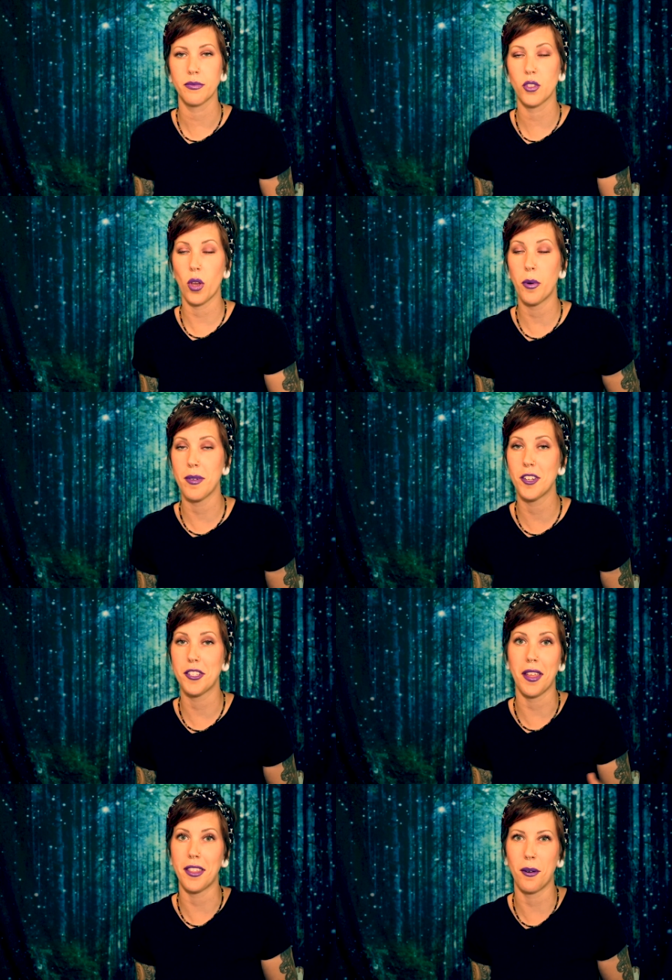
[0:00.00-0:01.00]
So I pretty much
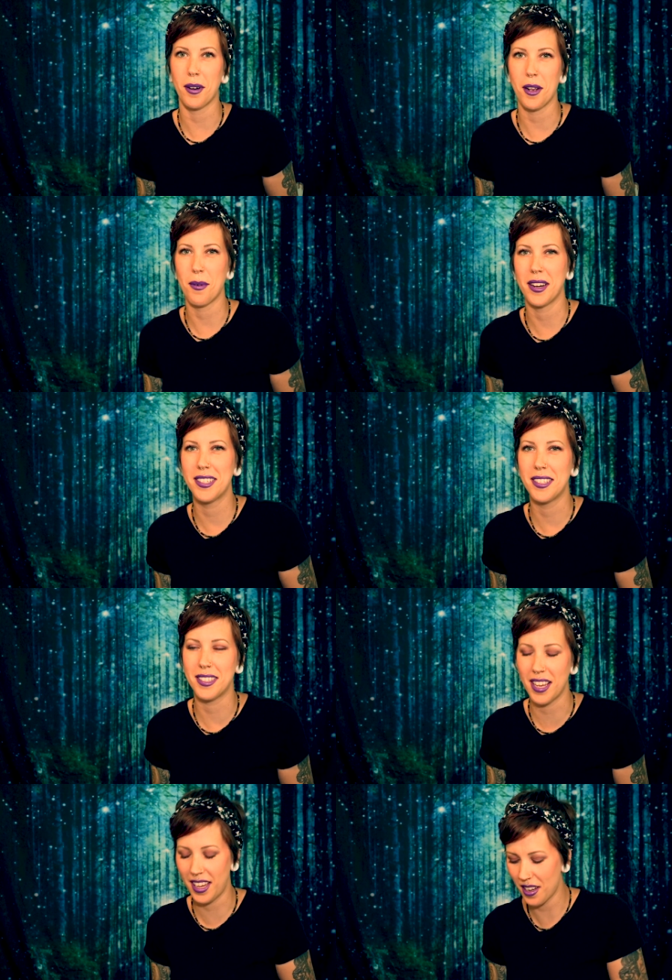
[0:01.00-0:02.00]
said there what I wanted to
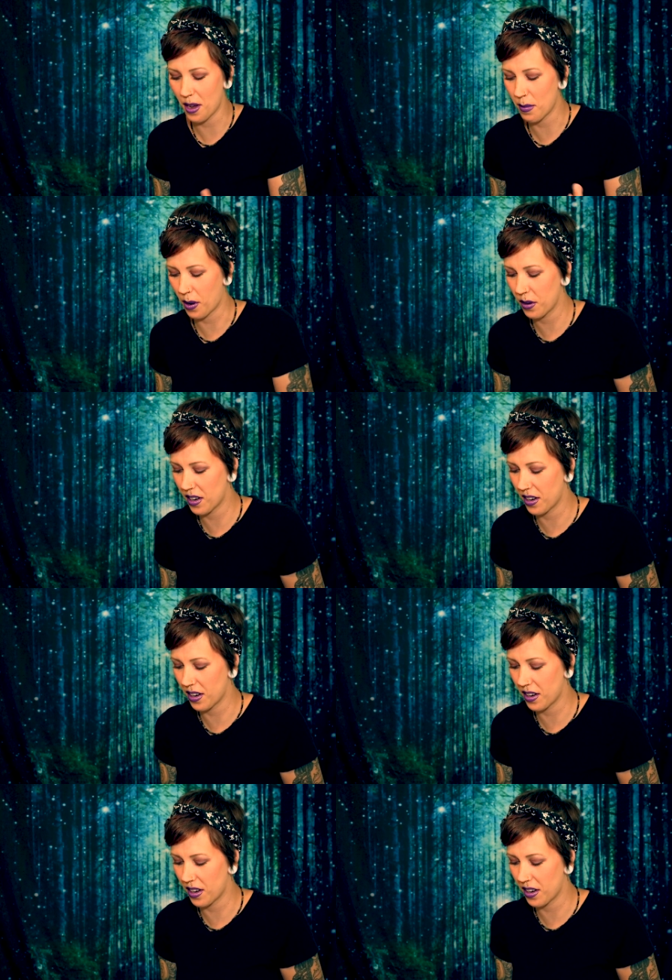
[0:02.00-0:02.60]
say about